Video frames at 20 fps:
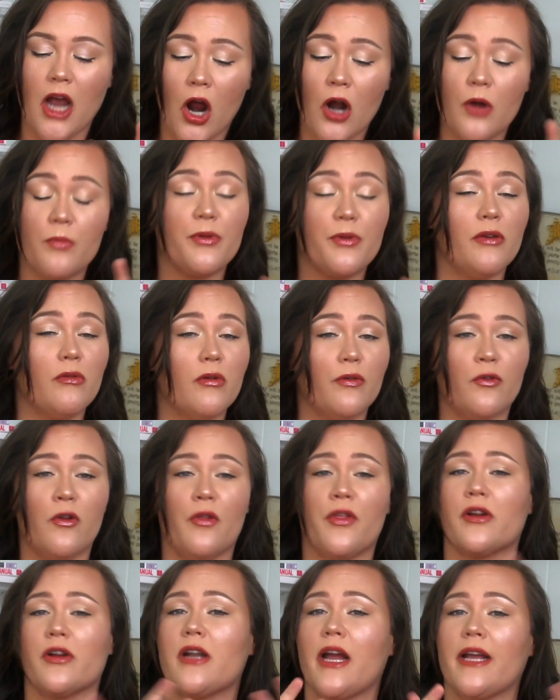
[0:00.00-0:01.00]
are beautiful,
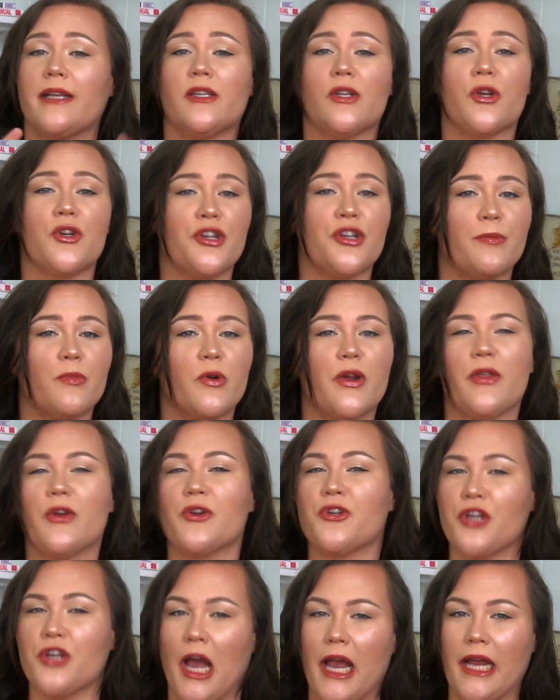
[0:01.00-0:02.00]
they're nice, they're shimmery,
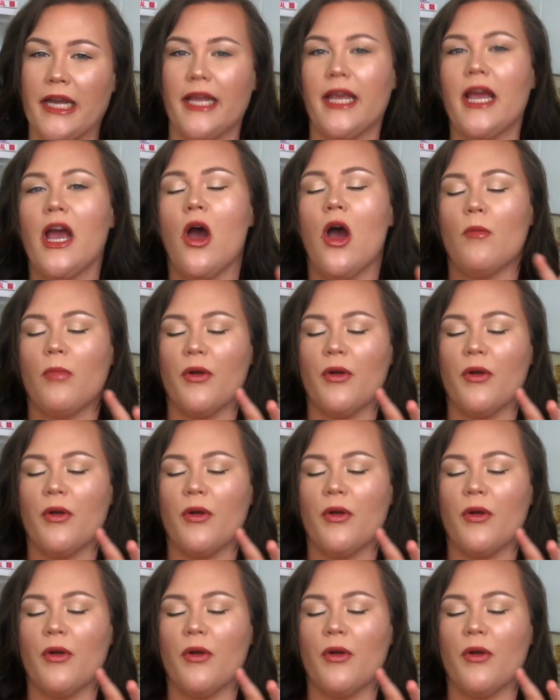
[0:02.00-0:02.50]
they're shiny,